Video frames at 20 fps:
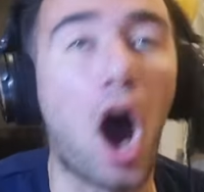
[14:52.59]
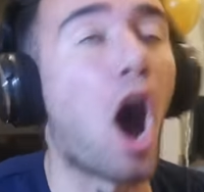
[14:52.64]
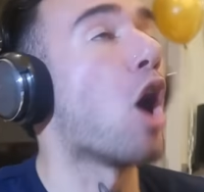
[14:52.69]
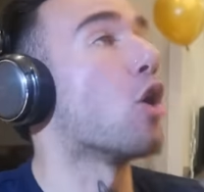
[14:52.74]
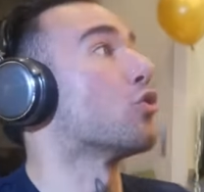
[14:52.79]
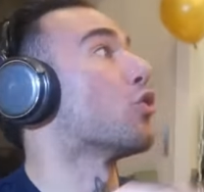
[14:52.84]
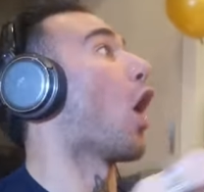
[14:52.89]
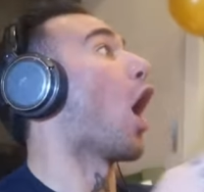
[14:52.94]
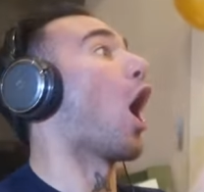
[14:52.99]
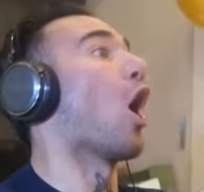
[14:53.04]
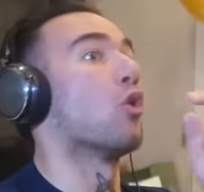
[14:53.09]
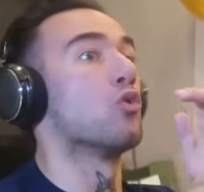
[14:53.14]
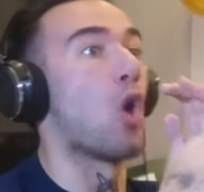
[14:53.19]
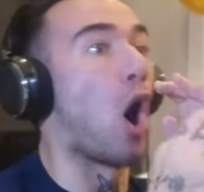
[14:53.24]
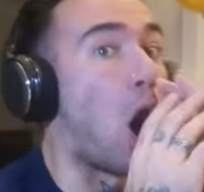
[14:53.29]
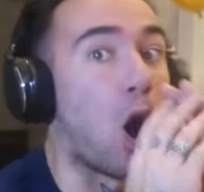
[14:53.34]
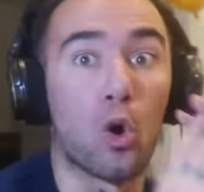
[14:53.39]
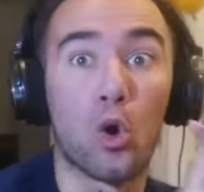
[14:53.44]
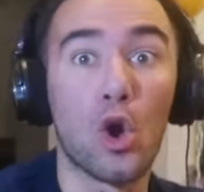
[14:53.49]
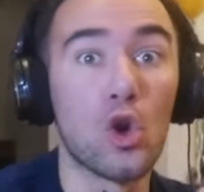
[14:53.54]
Oh no,
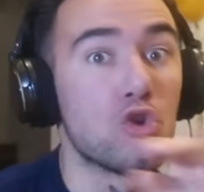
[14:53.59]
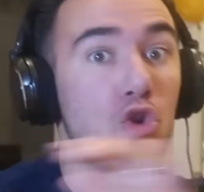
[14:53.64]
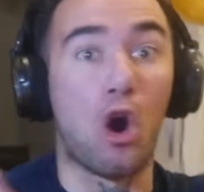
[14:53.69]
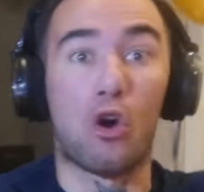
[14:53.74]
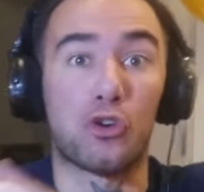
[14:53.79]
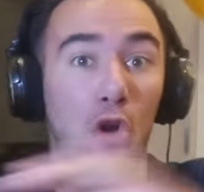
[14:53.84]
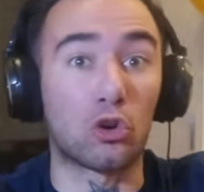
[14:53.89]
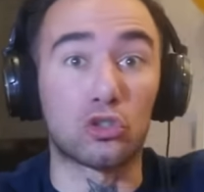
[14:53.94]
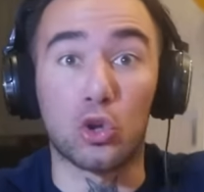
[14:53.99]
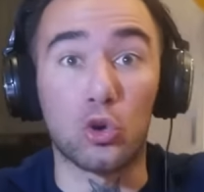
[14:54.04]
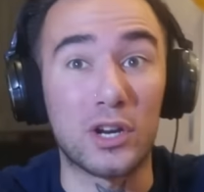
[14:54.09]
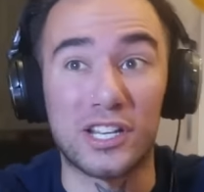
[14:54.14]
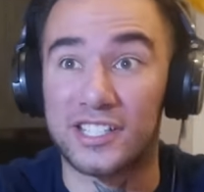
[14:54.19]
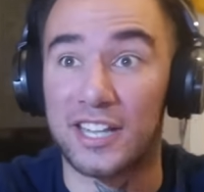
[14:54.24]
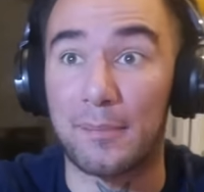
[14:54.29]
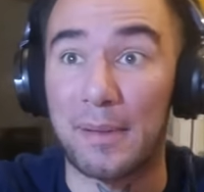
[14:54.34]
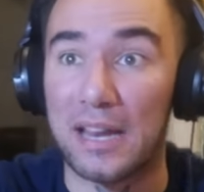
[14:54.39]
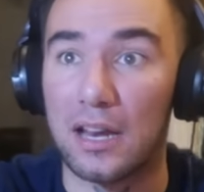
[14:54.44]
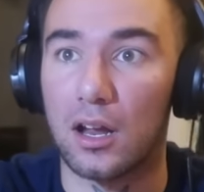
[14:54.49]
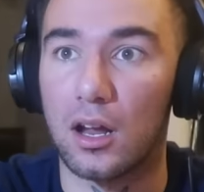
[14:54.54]
no, no, don't do this
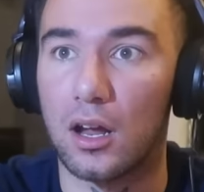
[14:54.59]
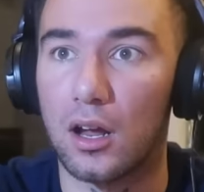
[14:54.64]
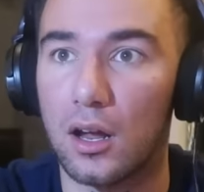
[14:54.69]
to me!